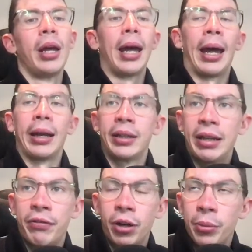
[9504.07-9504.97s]
And
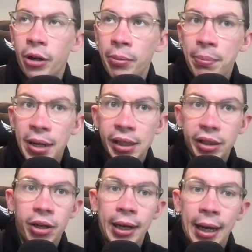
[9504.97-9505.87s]
if I'm on a big
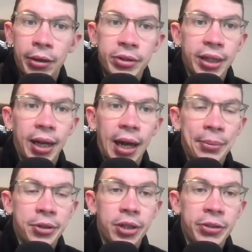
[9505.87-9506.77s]
night out to get
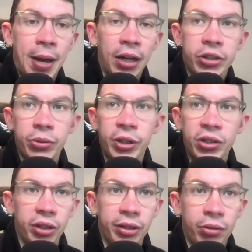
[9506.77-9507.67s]
absolutely smashed, which
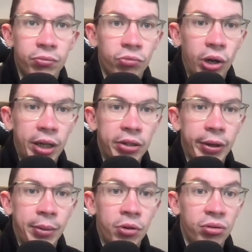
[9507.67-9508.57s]
I don't really do
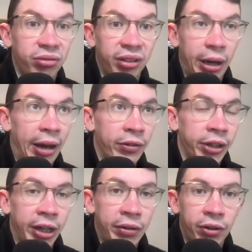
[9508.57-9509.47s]
anymore, I haven't
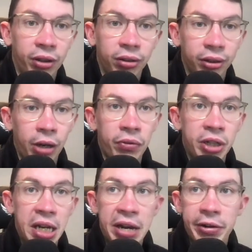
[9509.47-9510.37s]
done it for over a
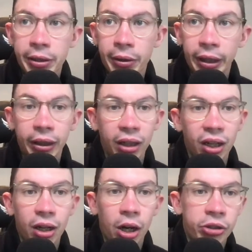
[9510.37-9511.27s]
year, I don't think,
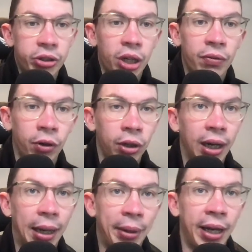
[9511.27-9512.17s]
I just go vodka
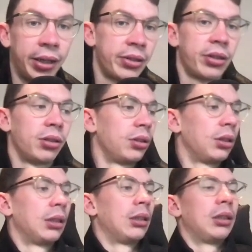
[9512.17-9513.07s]
lemonades.
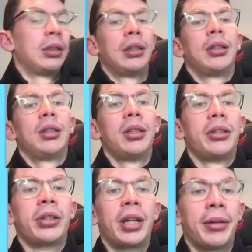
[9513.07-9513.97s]

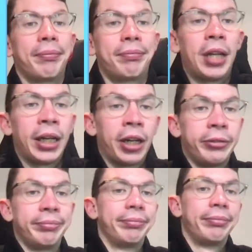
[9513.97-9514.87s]
So yeah, there you go.
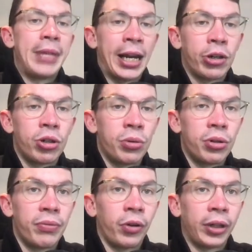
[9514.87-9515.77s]
Neck Oil
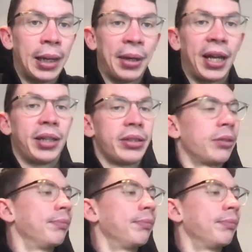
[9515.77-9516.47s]
or vodka lemonades.